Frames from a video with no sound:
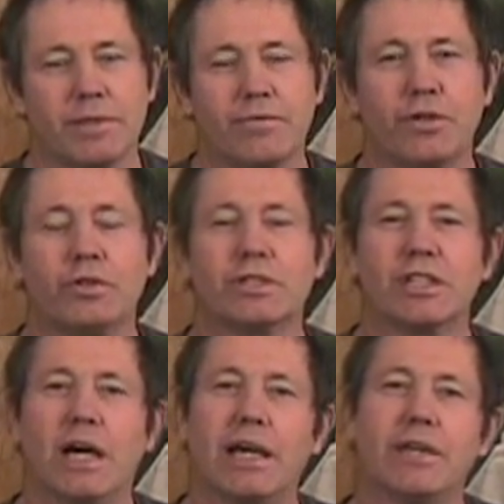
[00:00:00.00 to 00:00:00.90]
If you
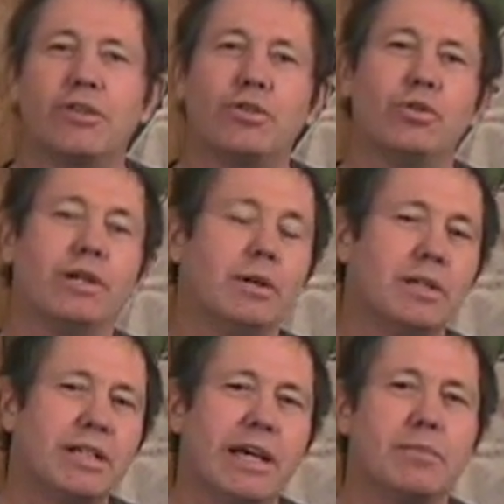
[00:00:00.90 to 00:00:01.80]
decide to
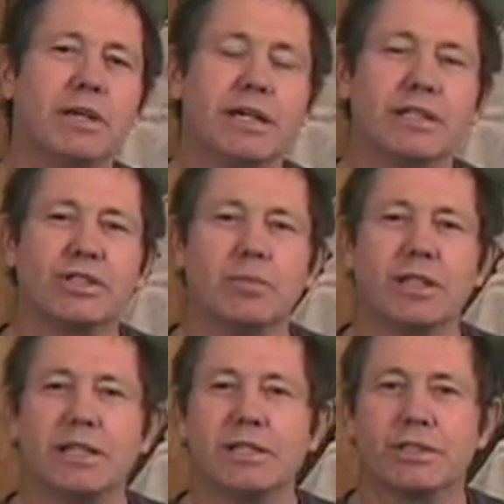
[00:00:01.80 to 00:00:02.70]
imitate me in some of
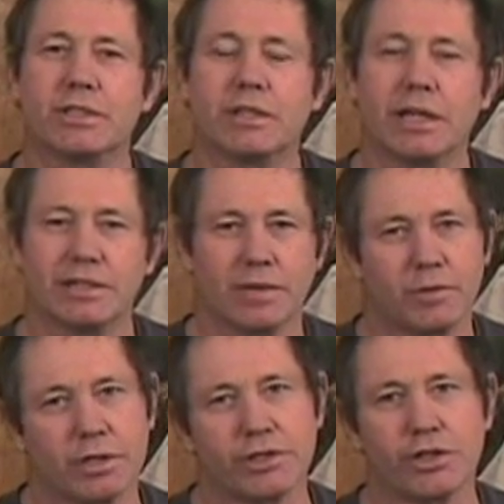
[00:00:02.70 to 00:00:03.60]
these things I'm
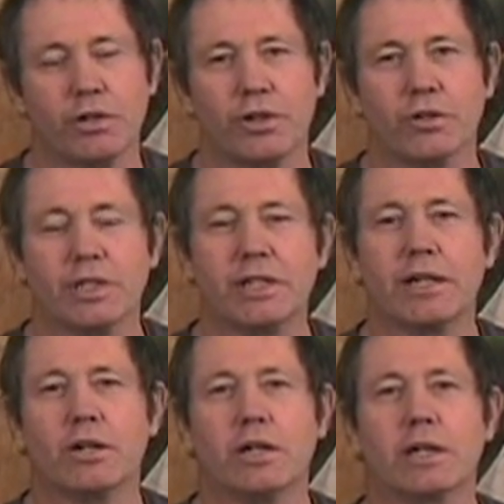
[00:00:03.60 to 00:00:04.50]
going to show you and
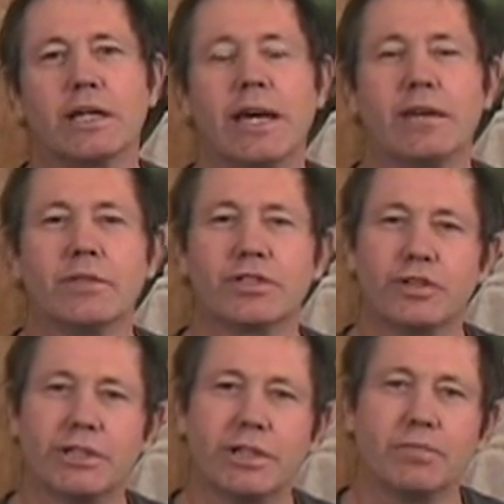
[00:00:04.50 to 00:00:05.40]
take on a canvas
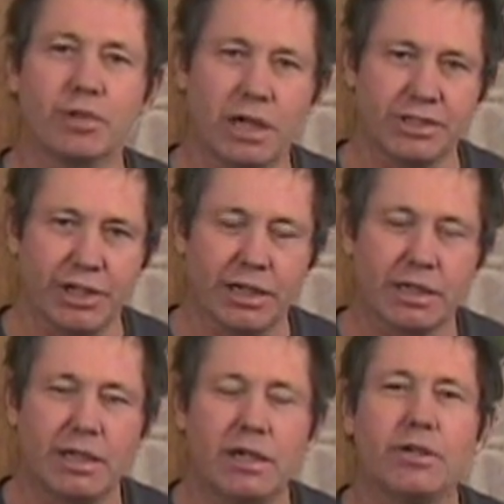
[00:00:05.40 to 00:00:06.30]
stretching project,
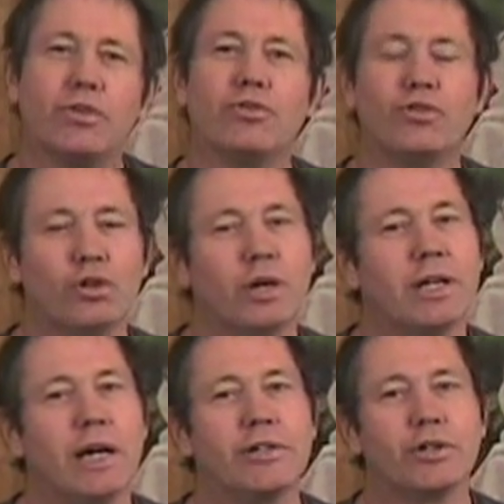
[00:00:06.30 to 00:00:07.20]
you do it
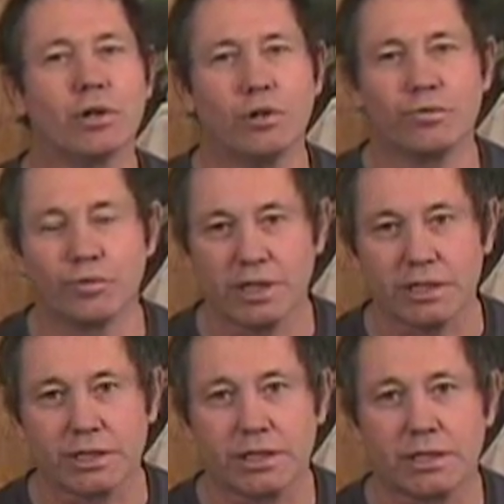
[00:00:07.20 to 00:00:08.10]
at your own risk.